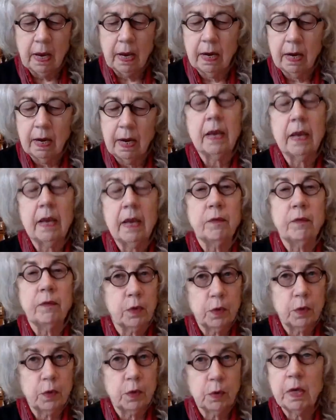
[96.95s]
And if
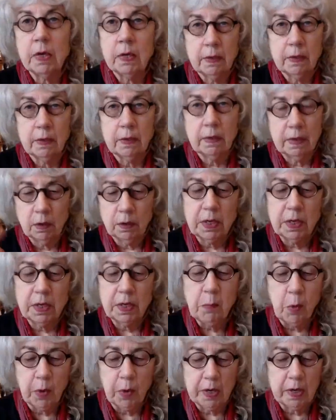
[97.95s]
you're doing it,
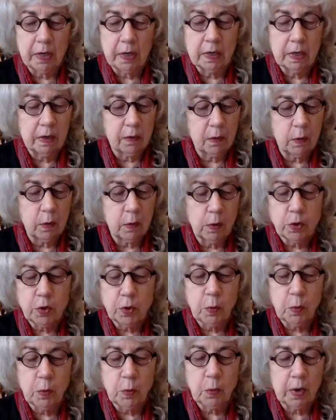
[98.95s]
you're keyboarding it, of
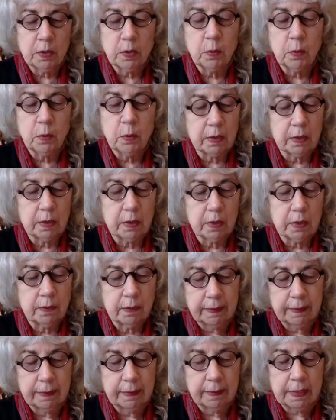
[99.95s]
course you want to do
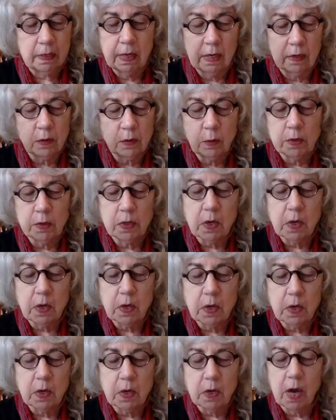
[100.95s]
it
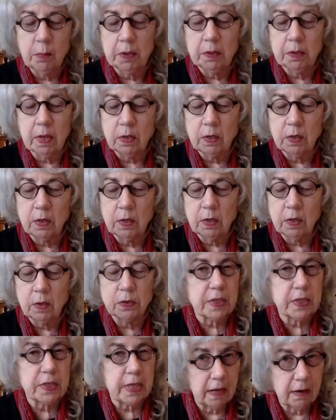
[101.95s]
into a document
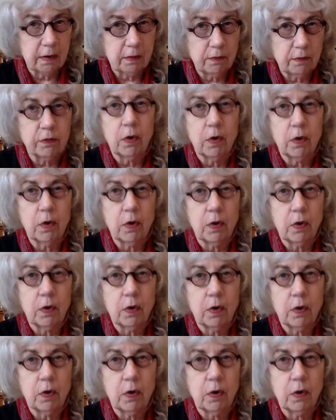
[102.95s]
that you'll
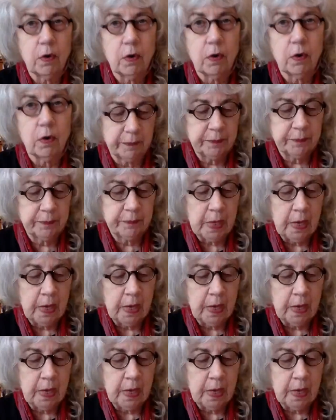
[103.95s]
save it.